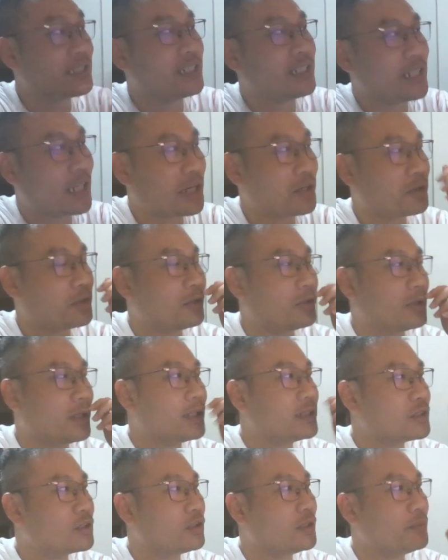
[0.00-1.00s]

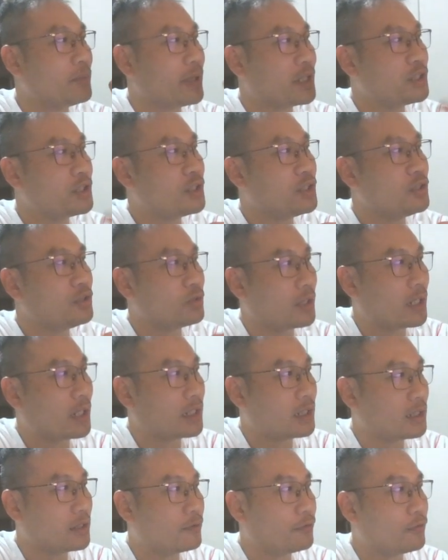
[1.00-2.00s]
scenario. So imagine you
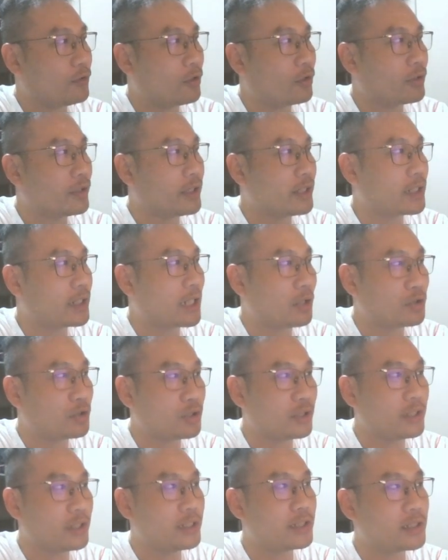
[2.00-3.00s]
are a
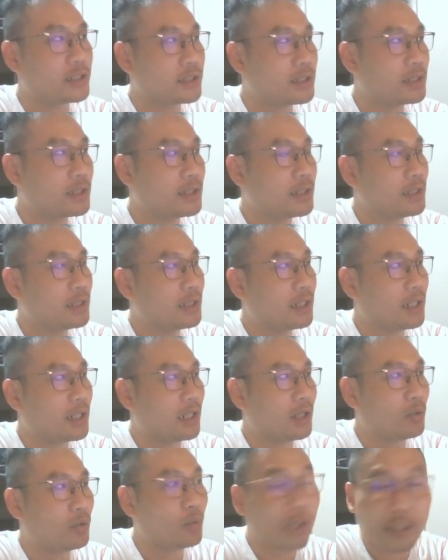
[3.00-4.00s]
Floriculturist
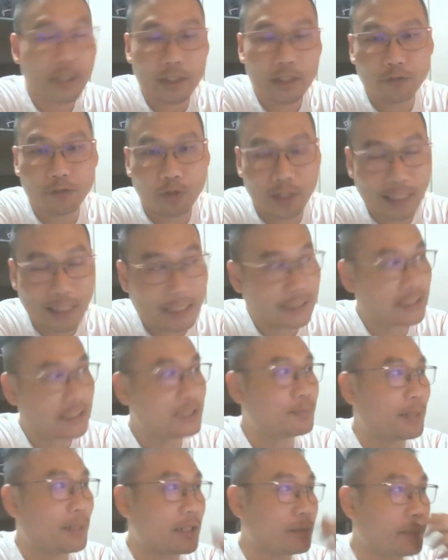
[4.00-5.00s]
working for
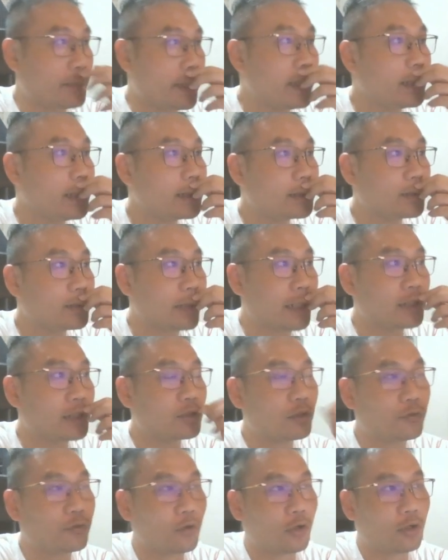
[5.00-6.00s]
Gardens by the Bay, right?
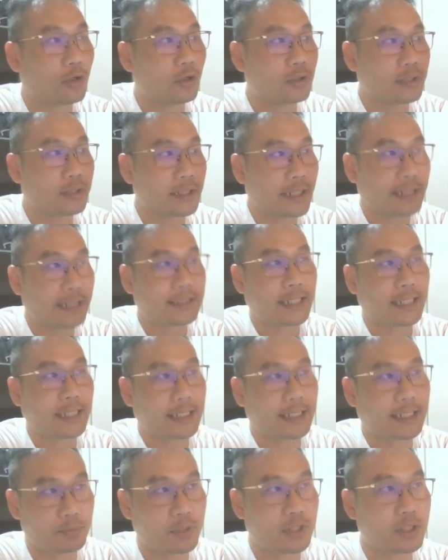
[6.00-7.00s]
So for the next
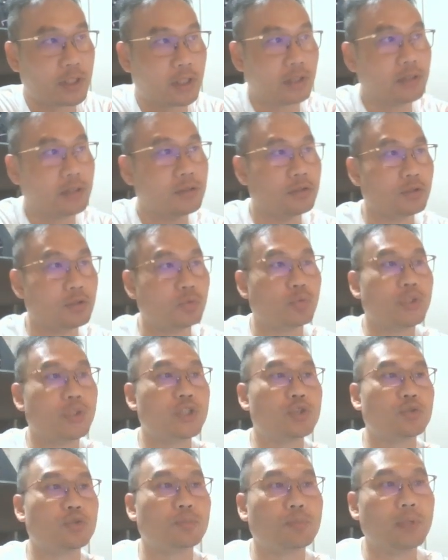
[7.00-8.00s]
exhibition, you wish to